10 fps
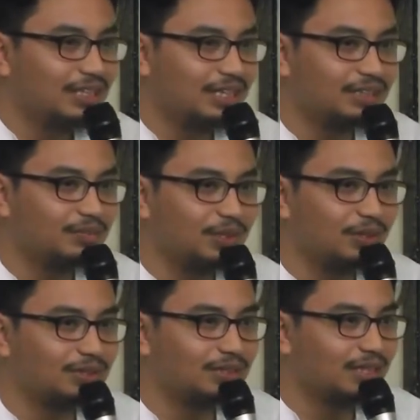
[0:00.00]
Yes,
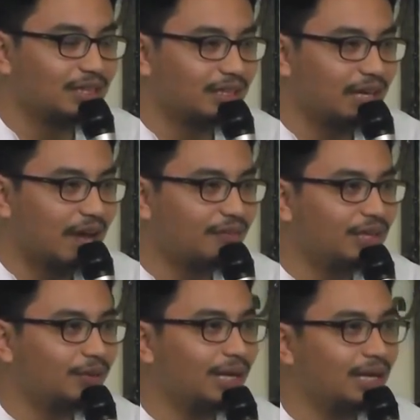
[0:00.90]
because
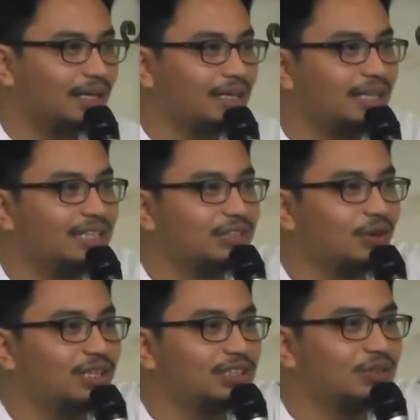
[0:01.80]
everywhere that these
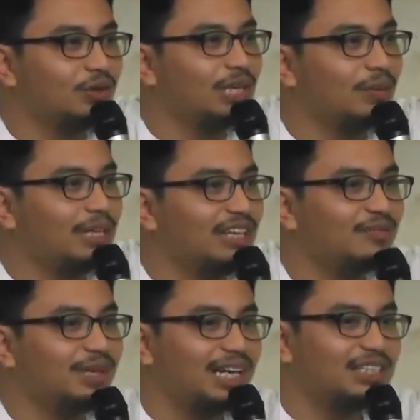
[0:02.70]
scholars go, they will
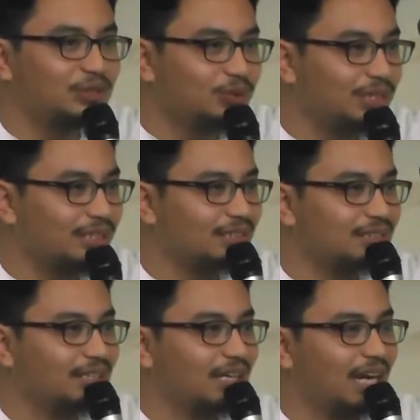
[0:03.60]
leave behind
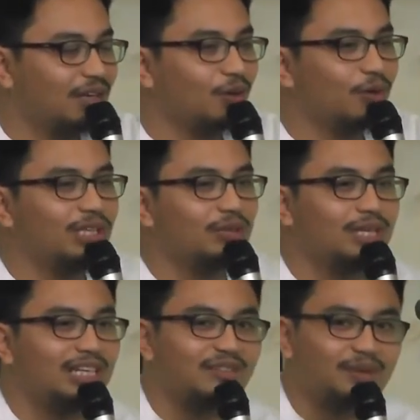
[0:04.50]
students. And not only do
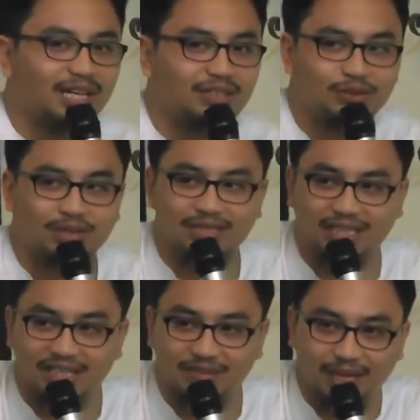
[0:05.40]
they leave behind students,
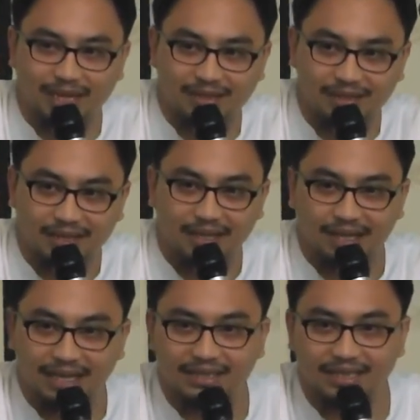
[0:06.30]
they leave behind
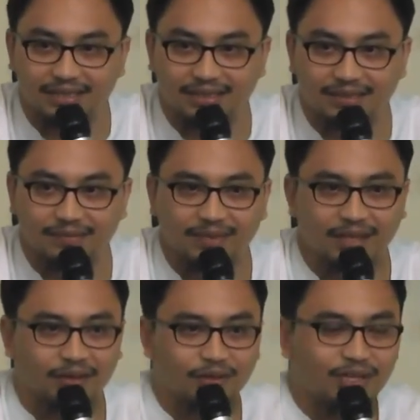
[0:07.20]
writings.
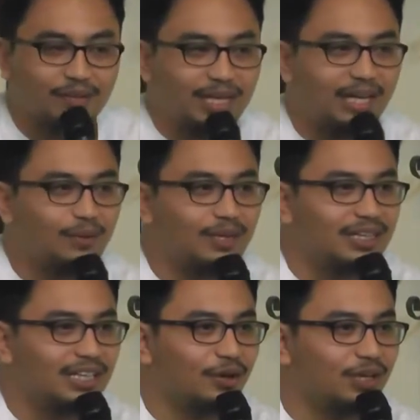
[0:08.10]
So the Malay
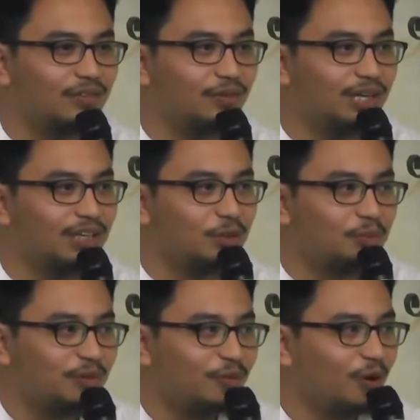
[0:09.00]
world, in order for it to
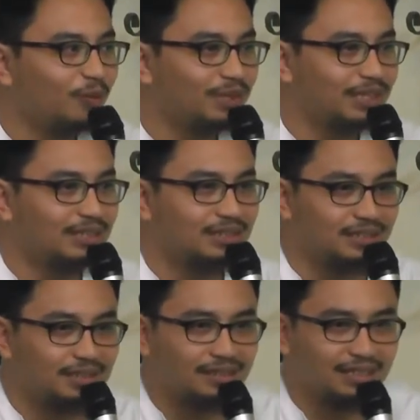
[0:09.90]
perform this
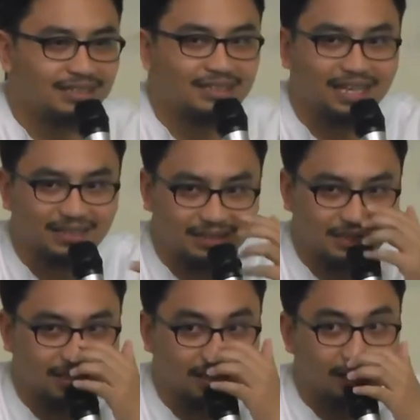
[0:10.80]

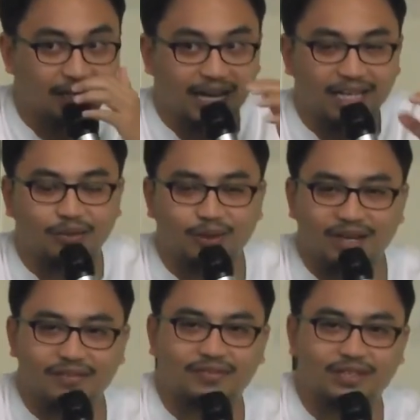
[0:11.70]
task, had to
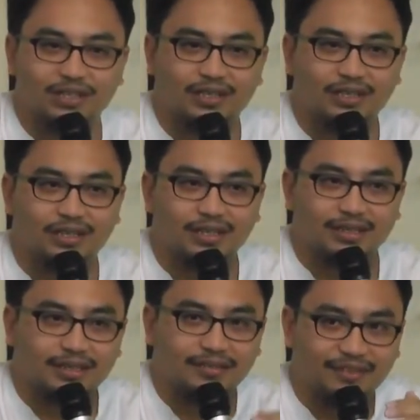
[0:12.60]
have,
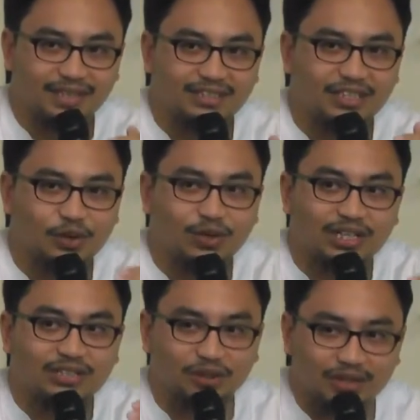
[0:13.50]
first,
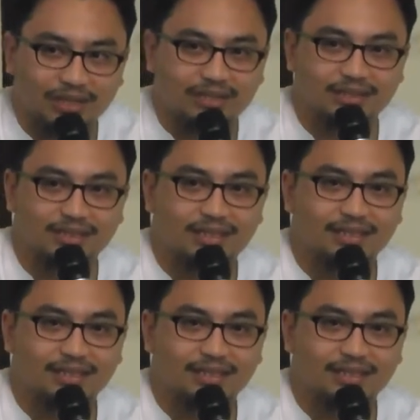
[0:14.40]
local scholars.